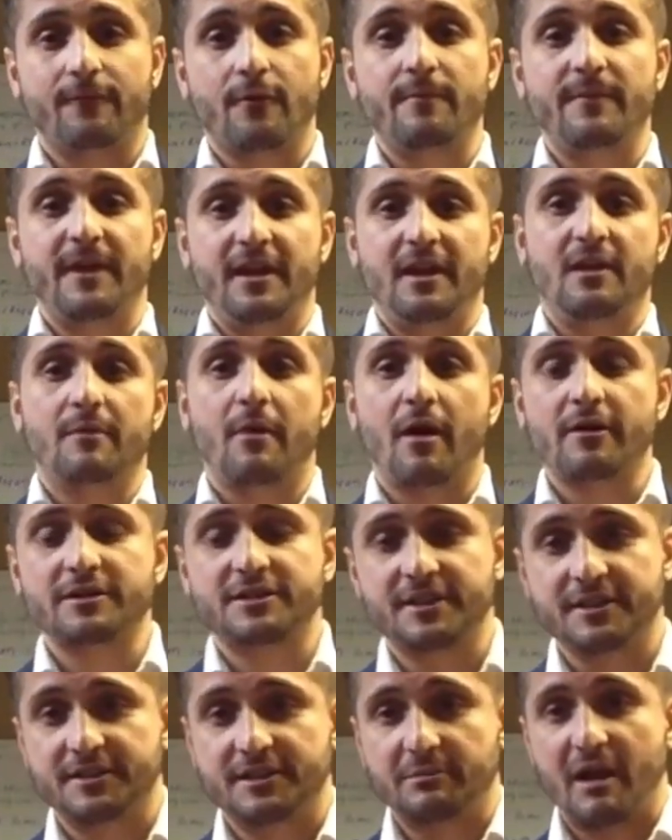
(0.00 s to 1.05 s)
from the EMR
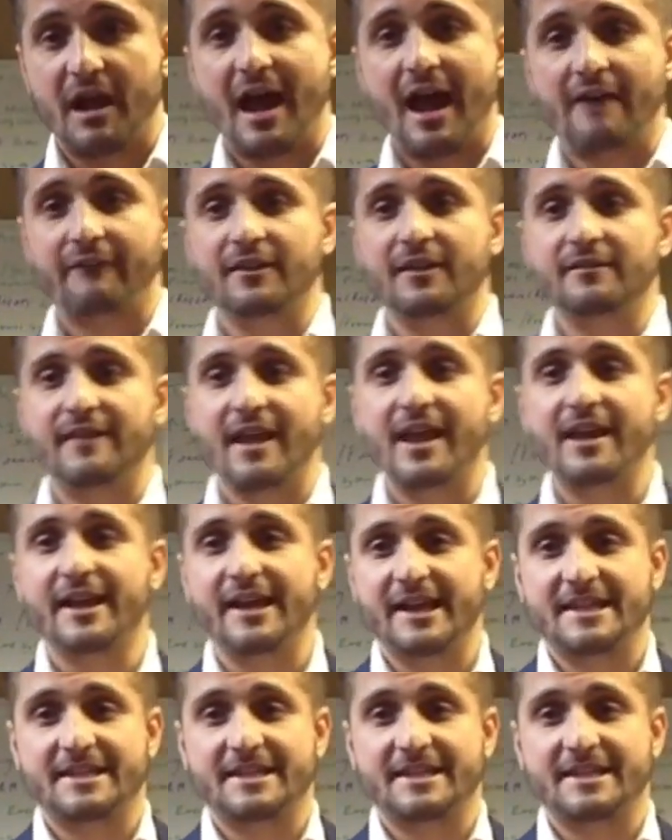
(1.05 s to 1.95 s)
system or having the data